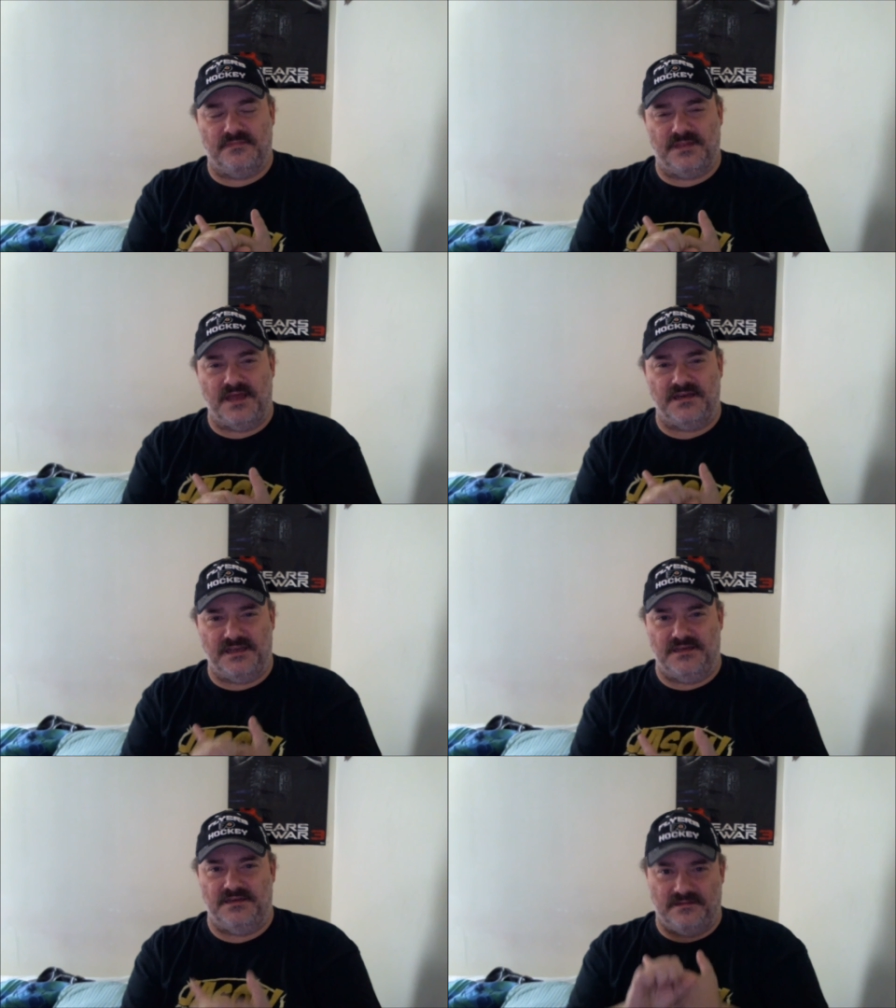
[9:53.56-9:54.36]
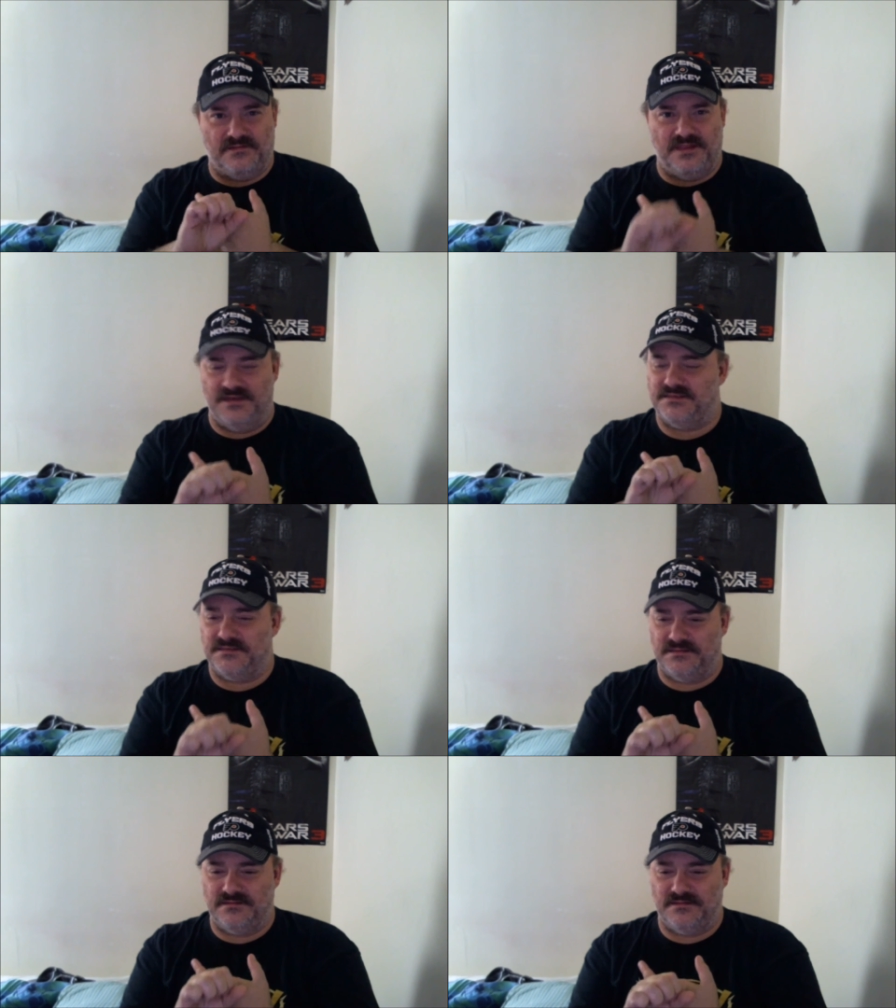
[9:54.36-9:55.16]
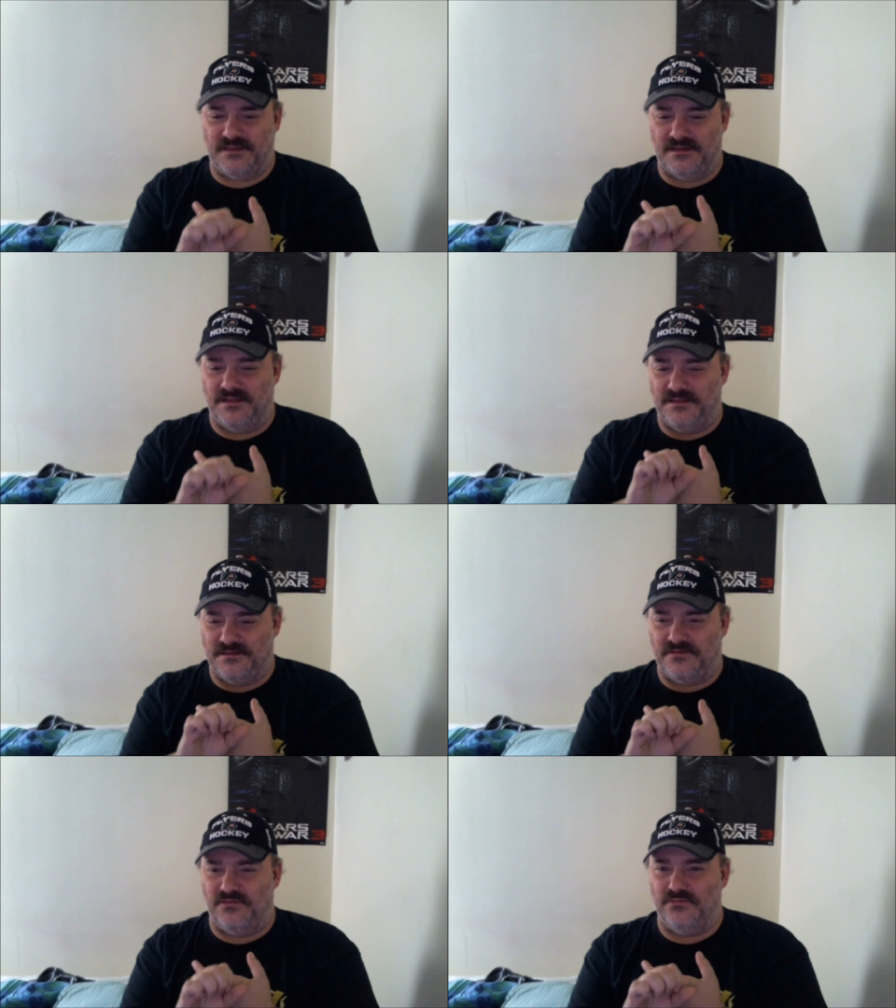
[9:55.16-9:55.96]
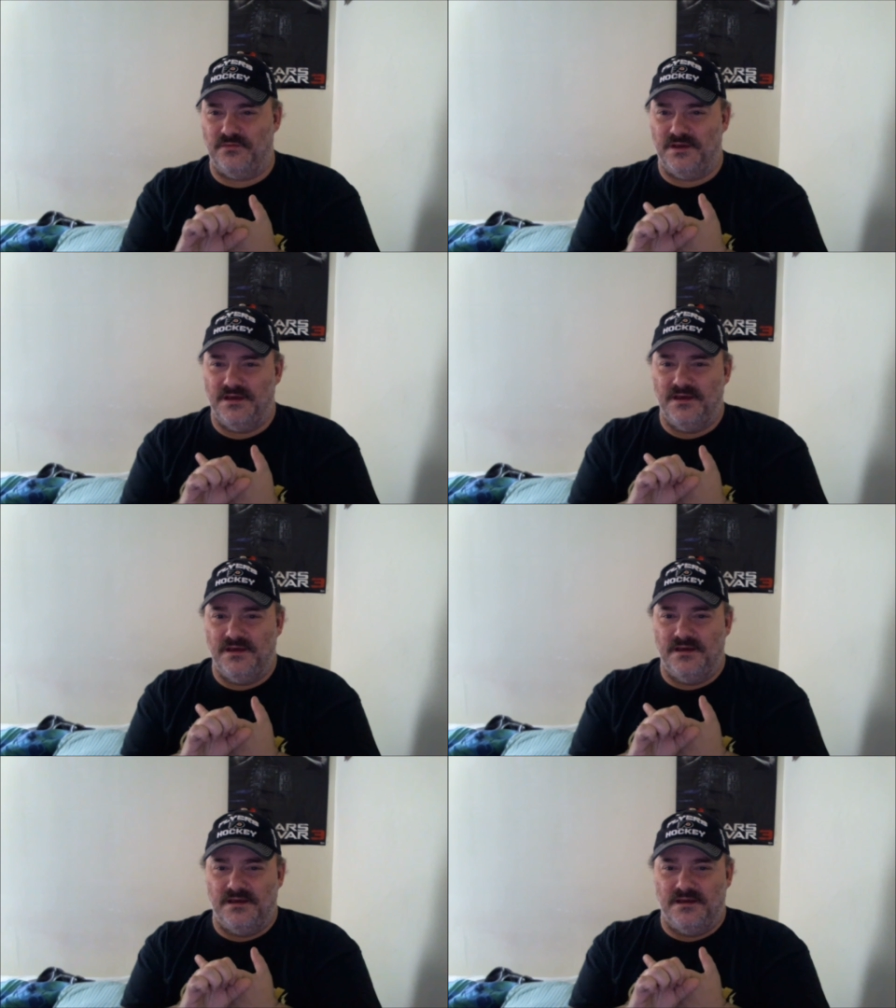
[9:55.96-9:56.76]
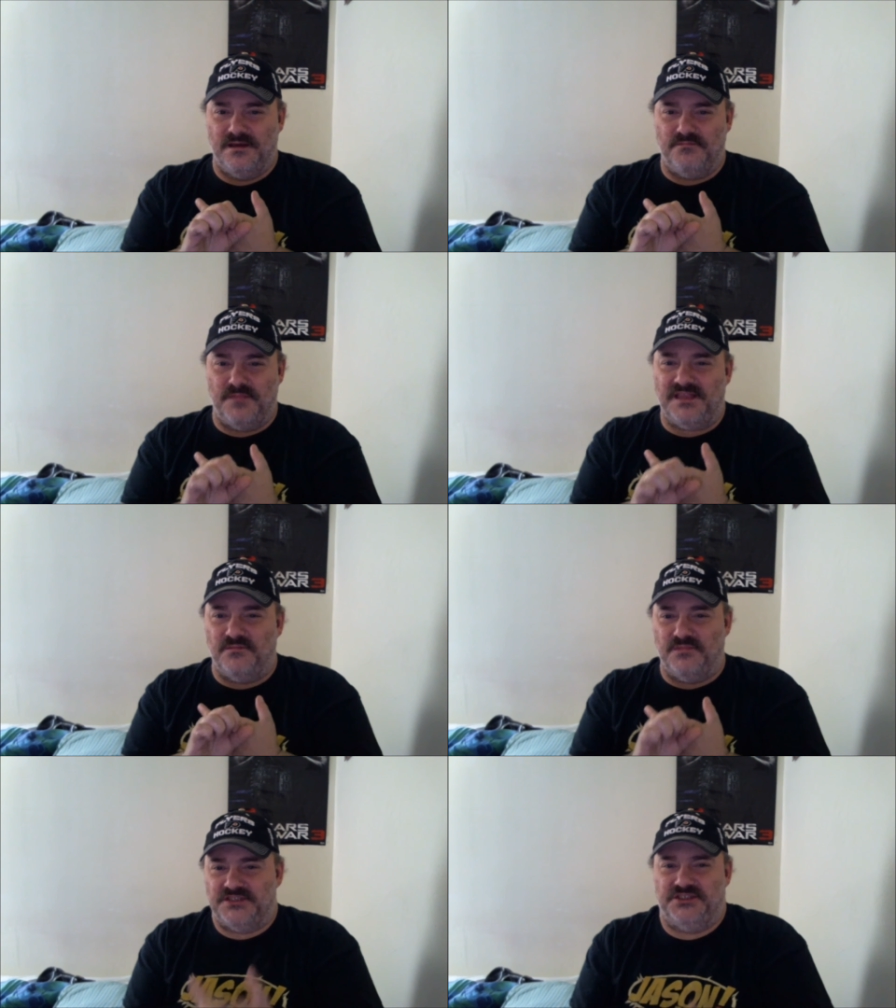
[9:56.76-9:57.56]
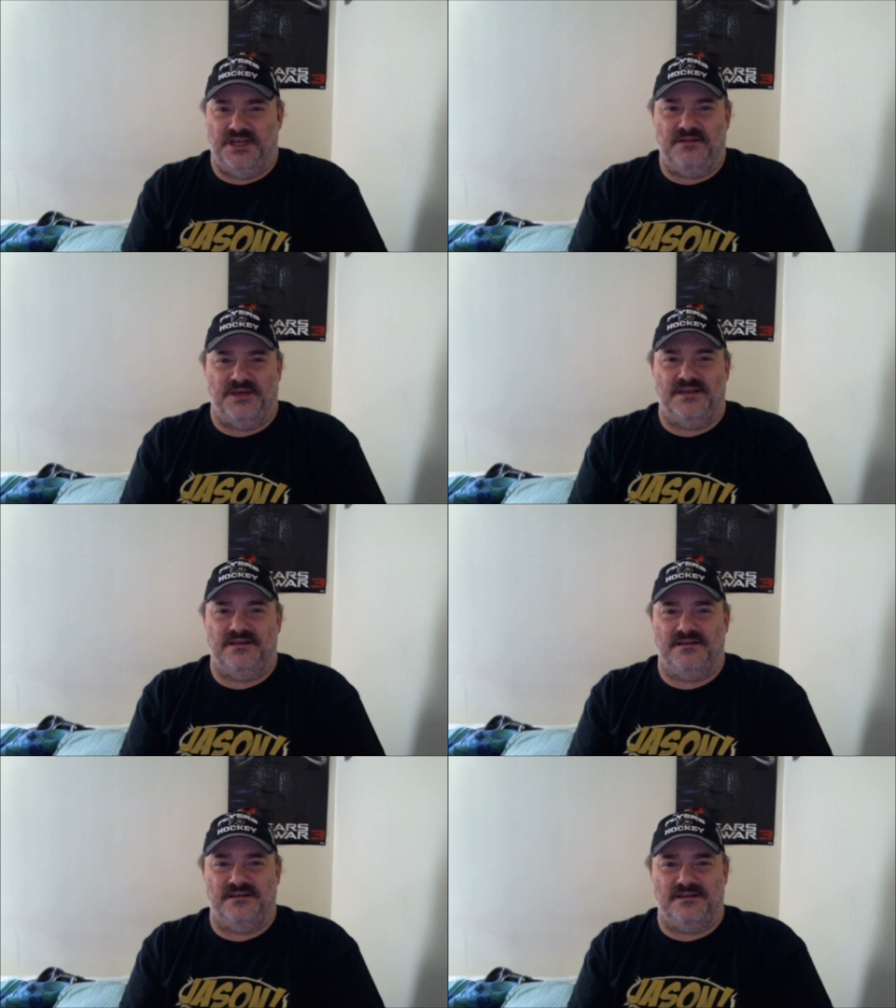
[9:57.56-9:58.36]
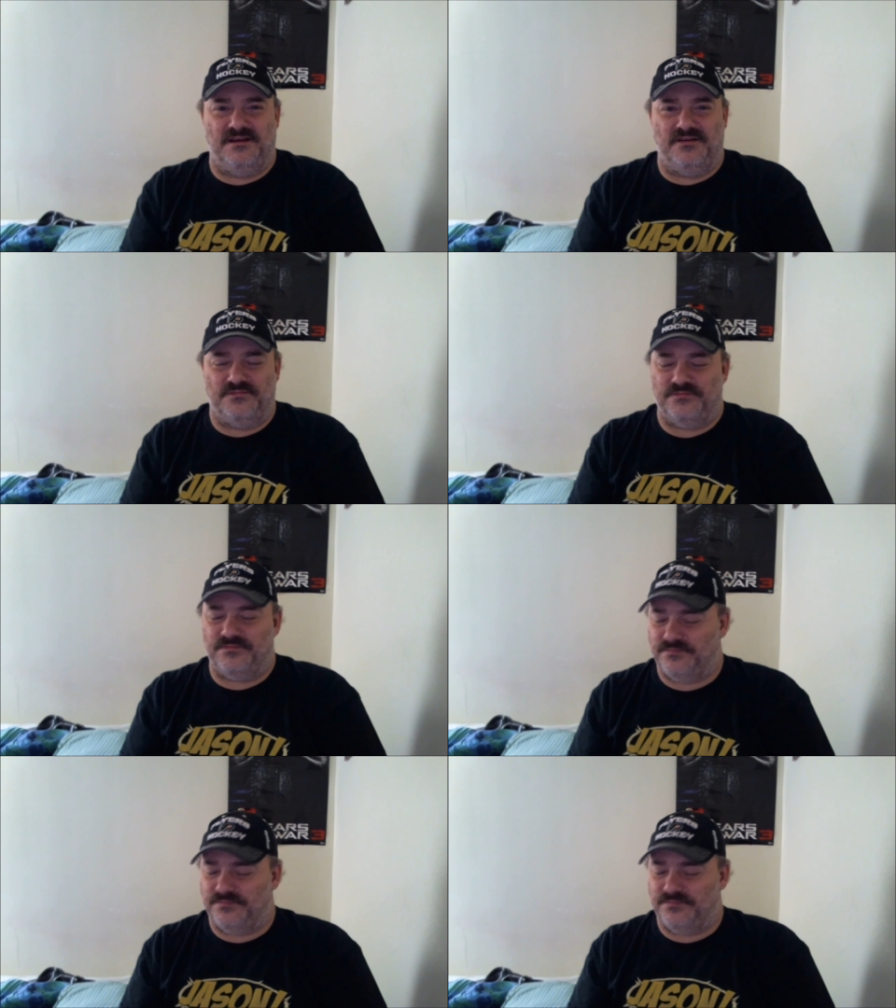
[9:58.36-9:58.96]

they need this the, to make them legitimate, you know,